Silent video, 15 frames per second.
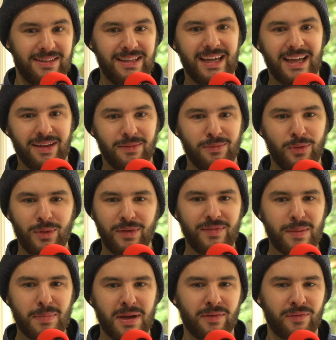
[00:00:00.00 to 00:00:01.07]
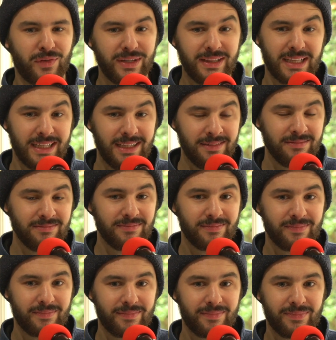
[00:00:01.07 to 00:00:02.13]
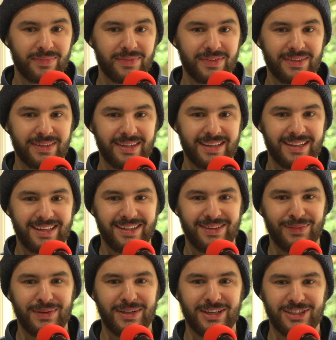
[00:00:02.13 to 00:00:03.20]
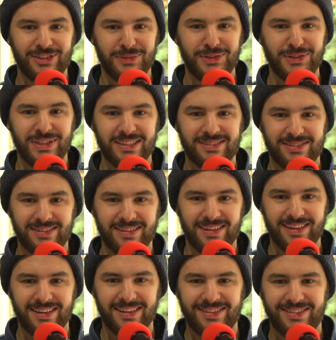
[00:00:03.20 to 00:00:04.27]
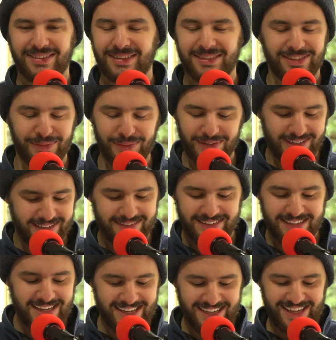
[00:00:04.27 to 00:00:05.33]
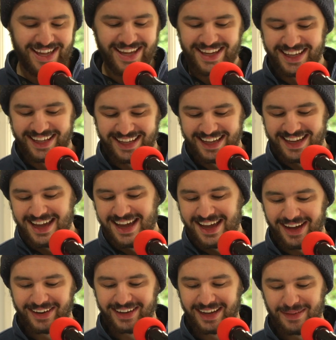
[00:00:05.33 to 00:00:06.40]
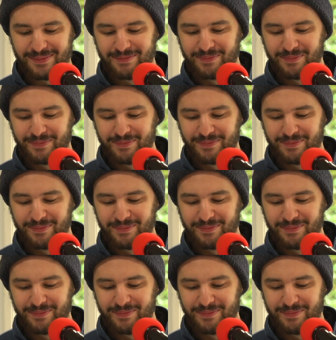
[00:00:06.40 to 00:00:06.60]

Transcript: yeah. But we're vampire friendly. We got a special guest. Don't worry. Okay.